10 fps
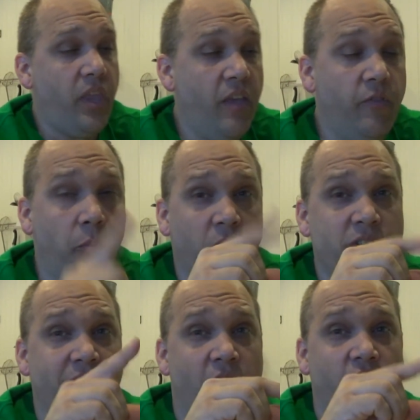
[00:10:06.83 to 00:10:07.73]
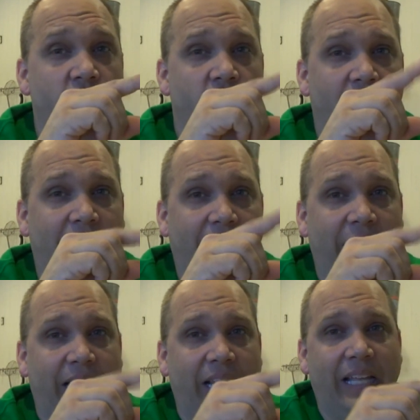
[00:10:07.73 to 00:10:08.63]
If you press down and you hear a click,
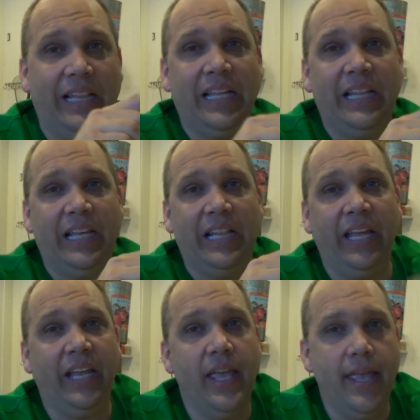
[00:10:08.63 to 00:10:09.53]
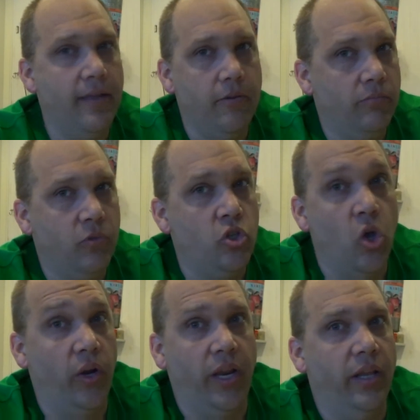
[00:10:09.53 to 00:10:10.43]
click, click, click, click, click,
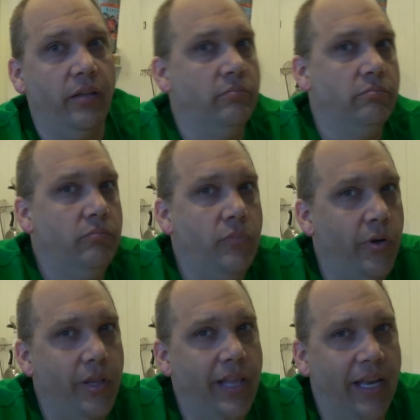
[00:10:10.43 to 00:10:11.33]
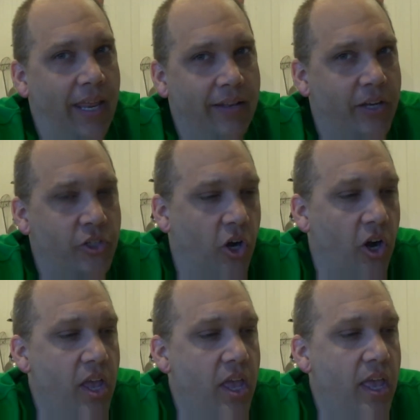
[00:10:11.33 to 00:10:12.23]
don't eat it. Don't eat that jar.
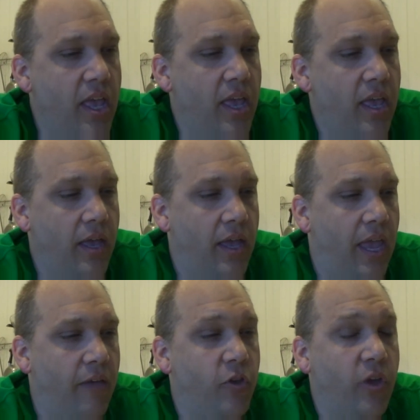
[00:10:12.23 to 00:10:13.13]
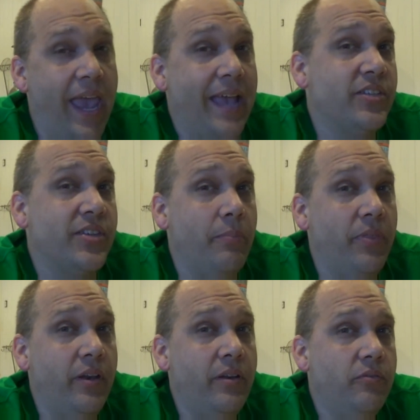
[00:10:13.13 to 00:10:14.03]
If you can
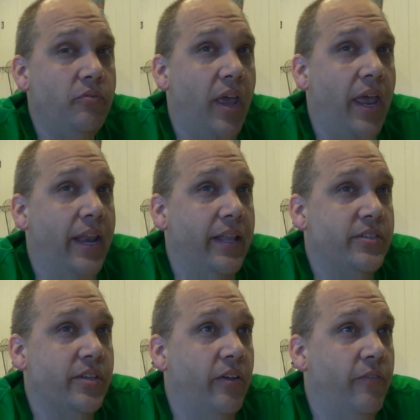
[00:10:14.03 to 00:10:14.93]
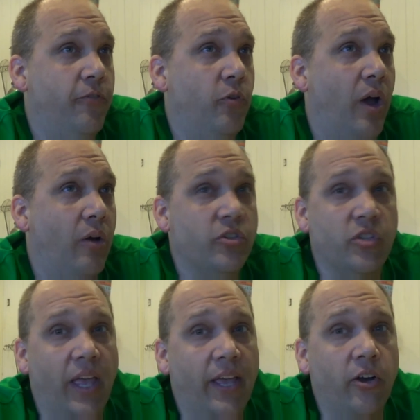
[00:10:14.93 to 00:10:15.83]
something and it's a few hours
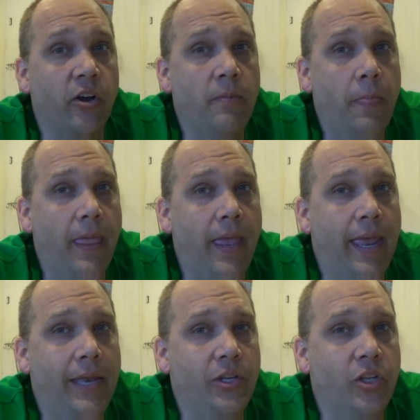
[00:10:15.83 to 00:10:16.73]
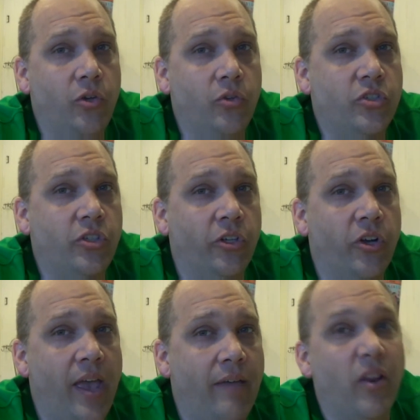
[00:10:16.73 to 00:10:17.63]
later and you still
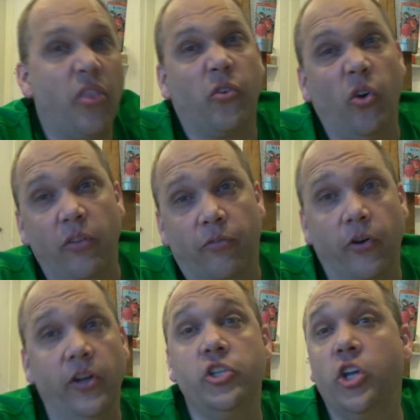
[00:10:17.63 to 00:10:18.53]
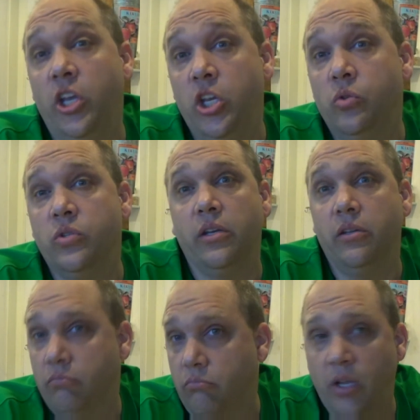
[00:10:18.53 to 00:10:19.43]
don't have it, throw it in the fridge and use it,
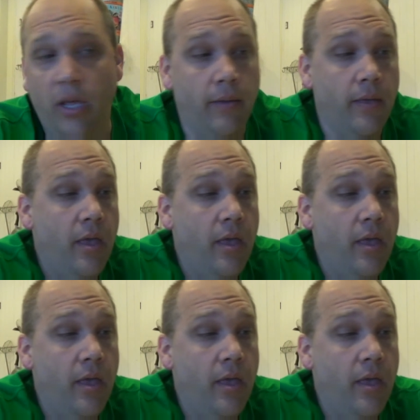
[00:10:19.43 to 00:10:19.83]
okay?